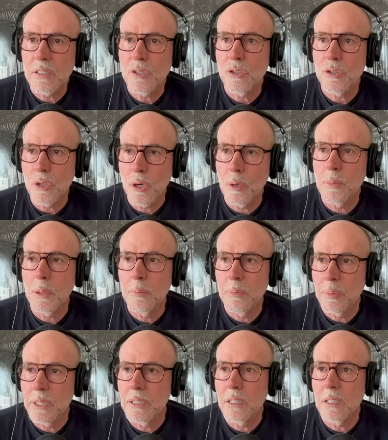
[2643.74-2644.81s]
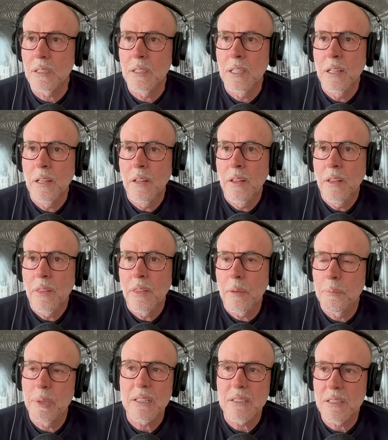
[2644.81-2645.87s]
sober bill
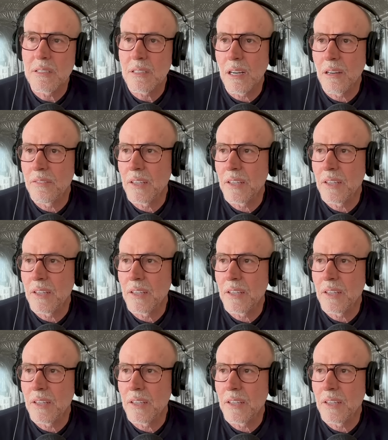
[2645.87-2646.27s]
that pisses off